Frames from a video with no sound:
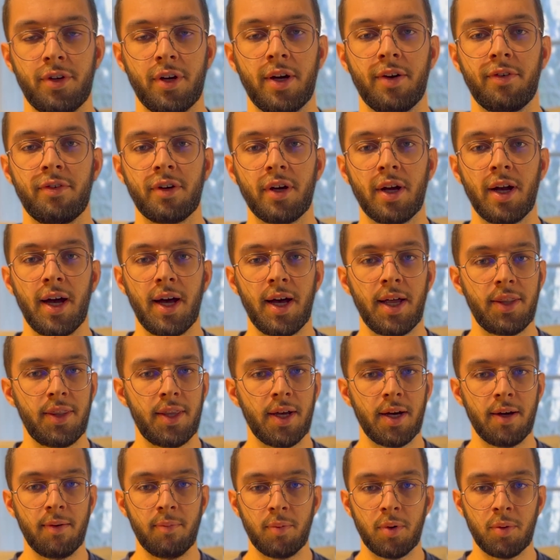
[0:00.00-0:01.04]
ever had
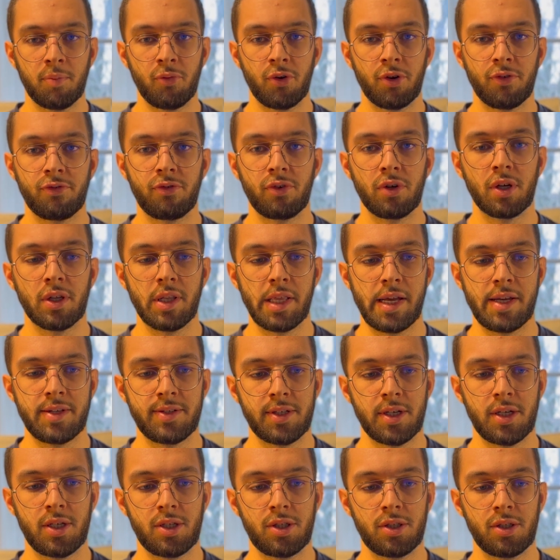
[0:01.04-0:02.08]
that moment of
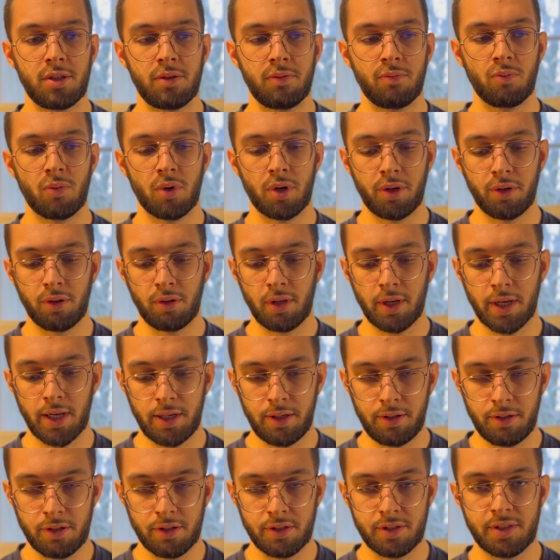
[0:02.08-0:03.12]
realization where you look
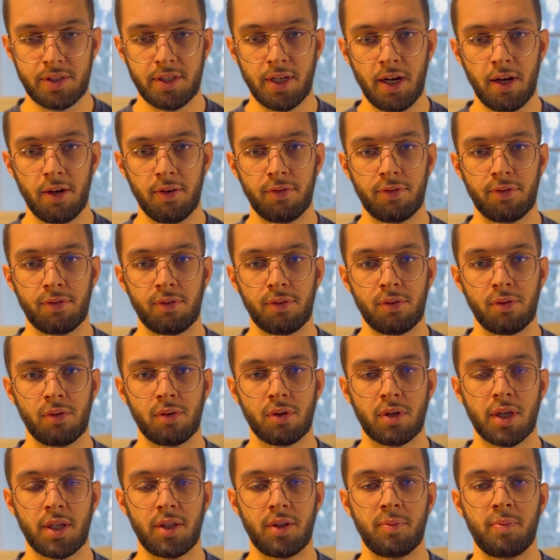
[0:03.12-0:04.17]
at yourself,
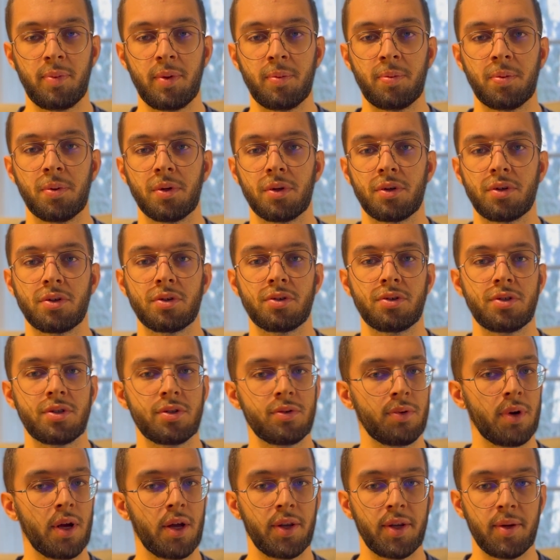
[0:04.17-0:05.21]
look at the people you're
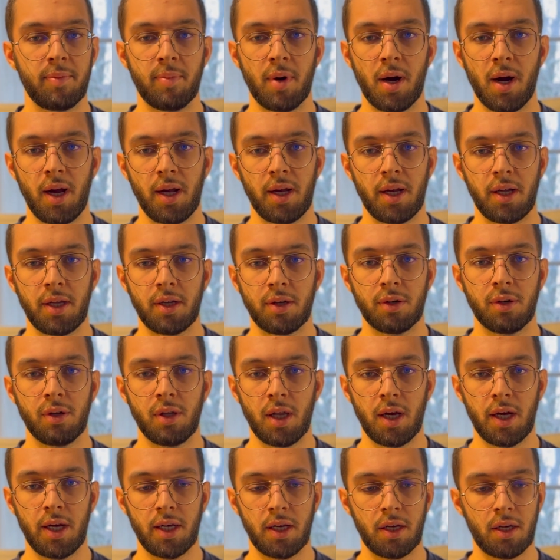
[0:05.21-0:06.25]
surrounded by, and go
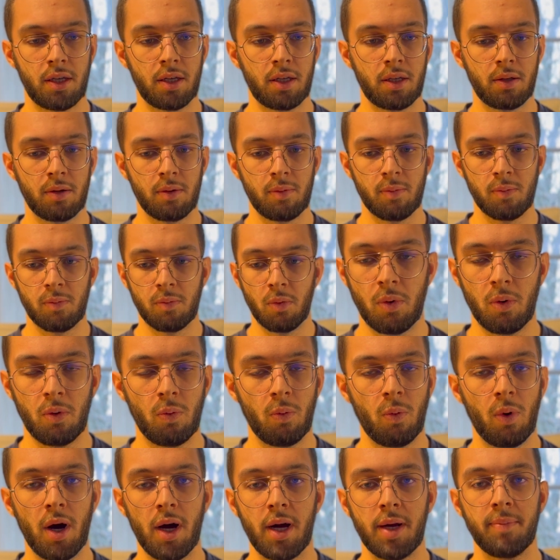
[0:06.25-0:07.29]
like,
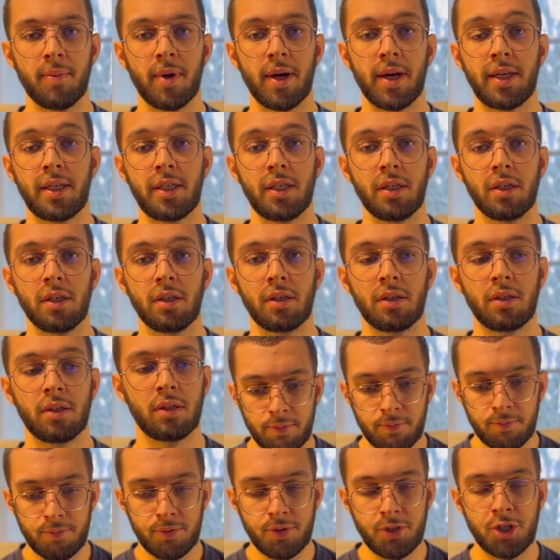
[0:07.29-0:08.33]
"Why am I here?"
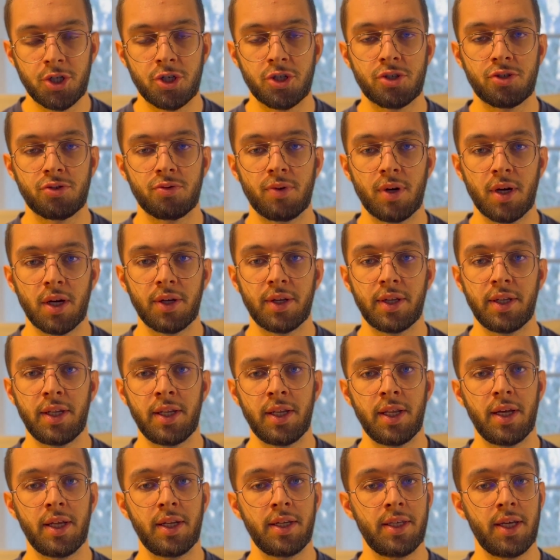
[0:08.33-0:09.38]
You're
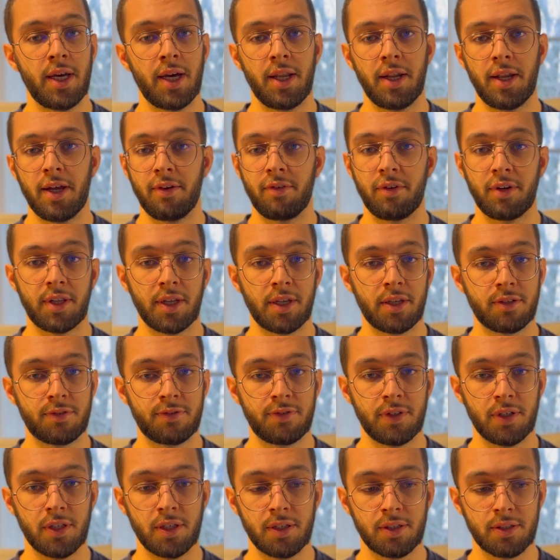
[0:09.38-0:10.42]
surrounded, and yet everything
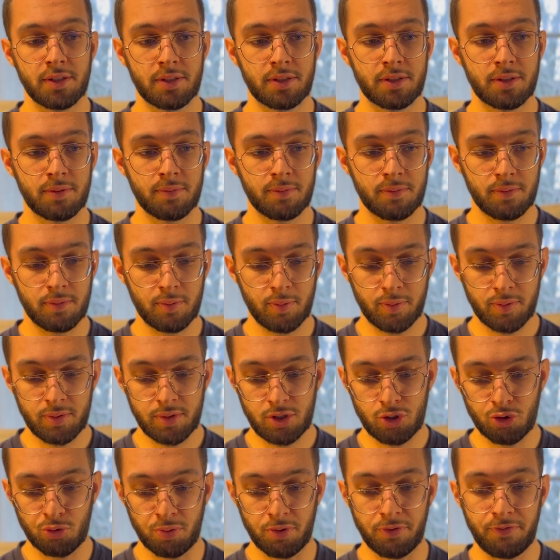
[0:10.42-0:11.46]
feels
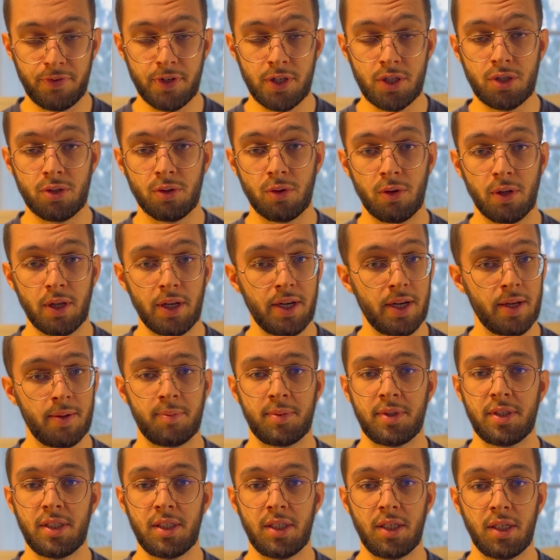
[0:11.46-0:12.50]
superficial and
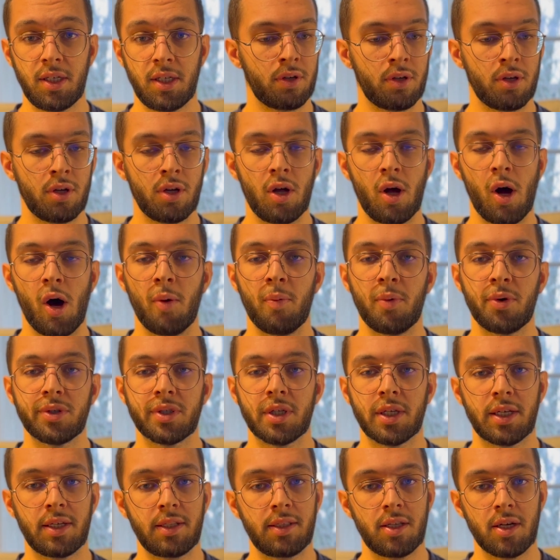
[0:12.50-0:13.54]
empty. Almost
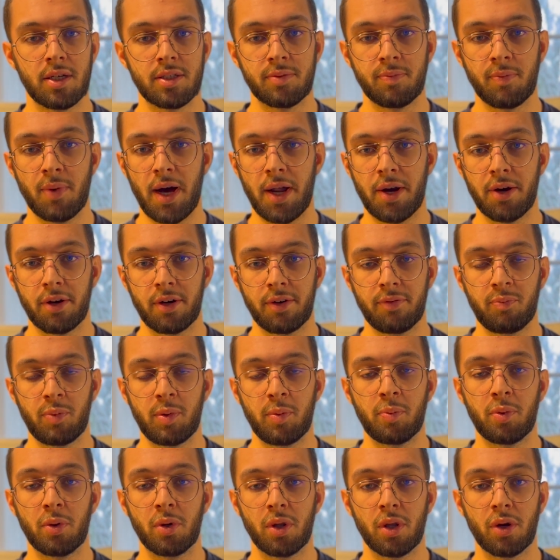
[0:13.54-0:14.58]
like it doesn't matter if
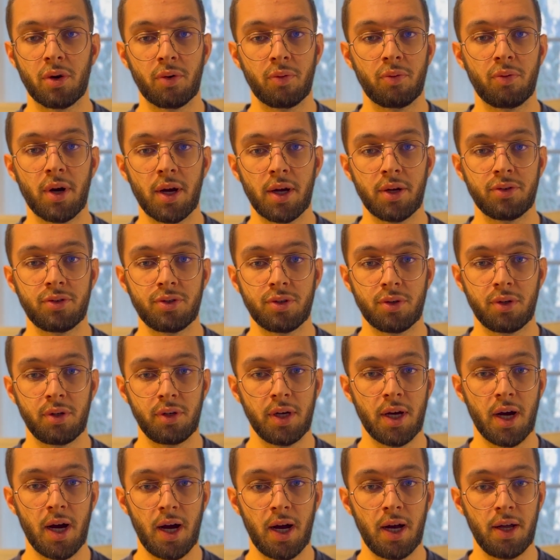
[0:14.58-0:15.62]
people are around you or
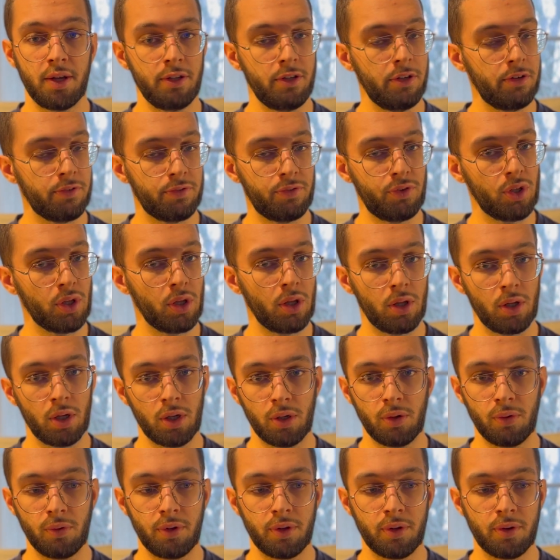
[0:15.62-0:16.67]
not. You feel
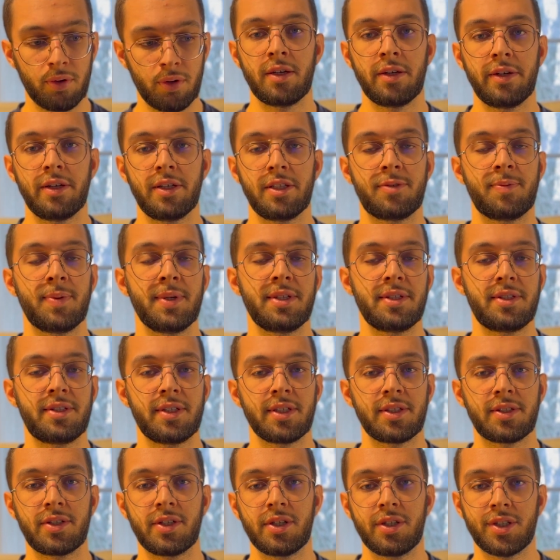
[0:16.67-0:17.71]
alone. It's been
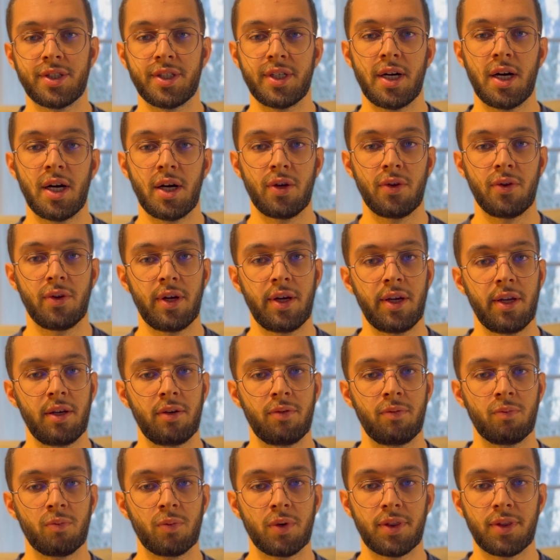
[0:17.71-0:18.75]
6 years now,
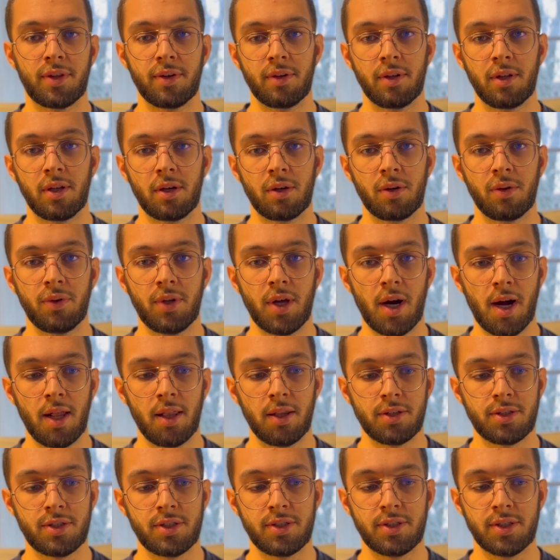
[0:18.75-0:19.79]
and with a little
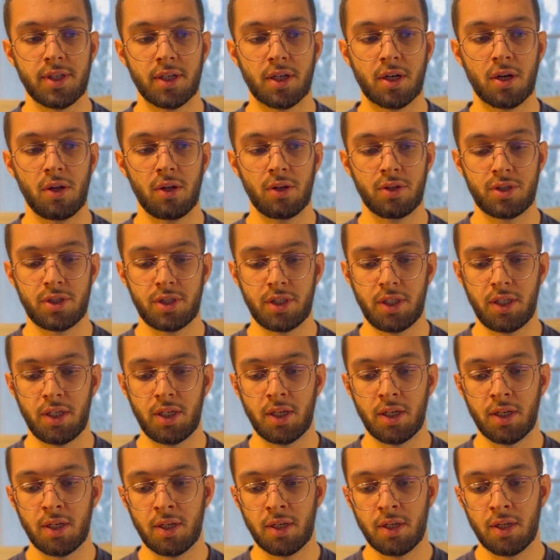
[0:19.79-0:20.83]
knowledge in
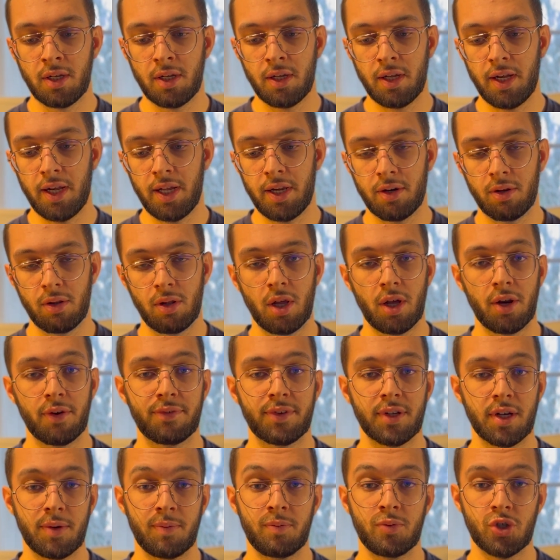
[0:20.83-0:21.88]
psychology and a lot of
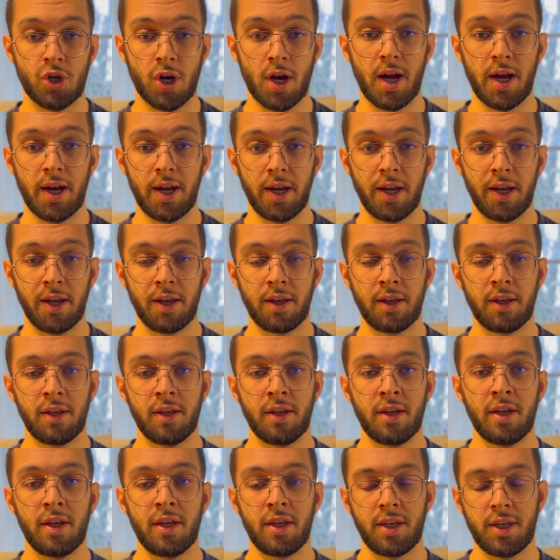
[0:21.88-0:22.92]
time trying,
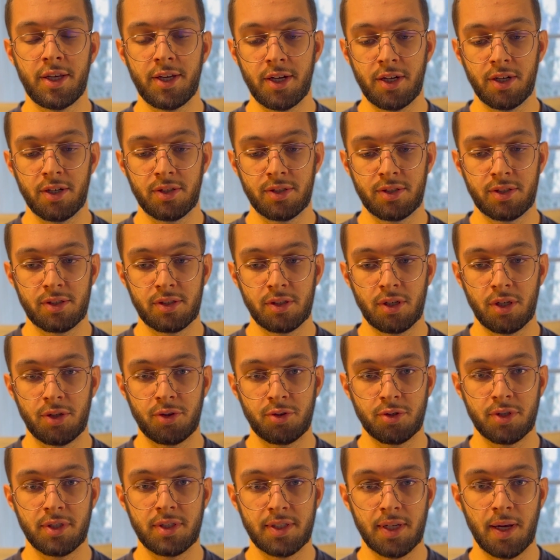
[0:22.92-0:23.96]
here's a
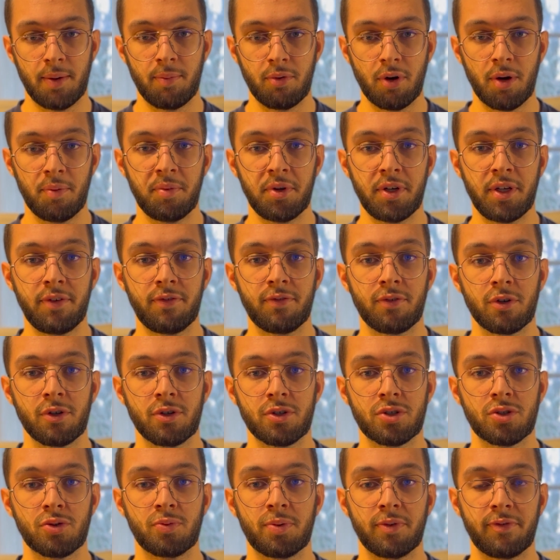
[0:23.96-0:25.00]
three-step remedy for a
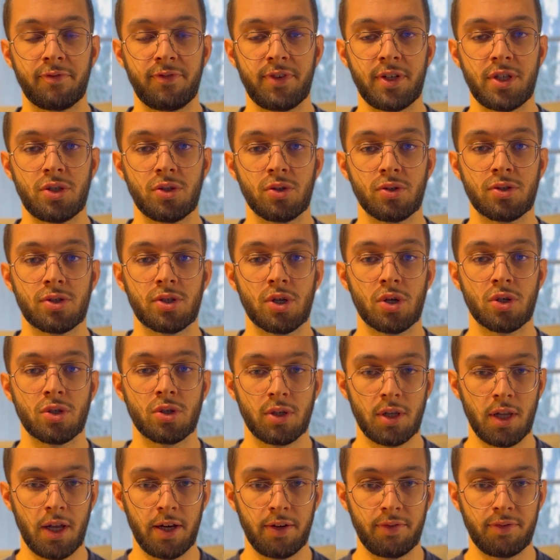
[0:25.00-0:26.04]
superficial
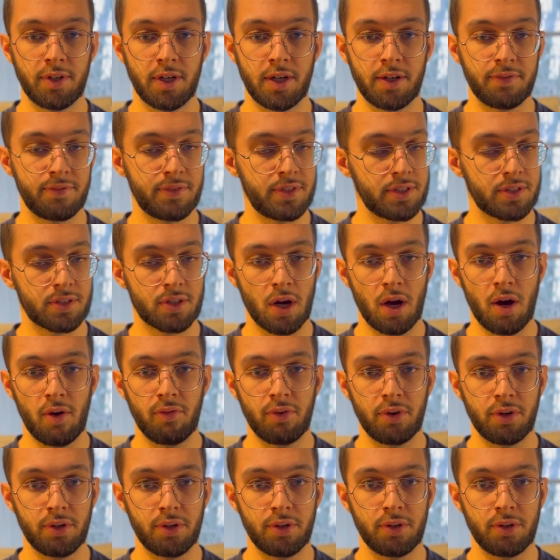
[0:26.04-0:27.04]
social life that I've discovered.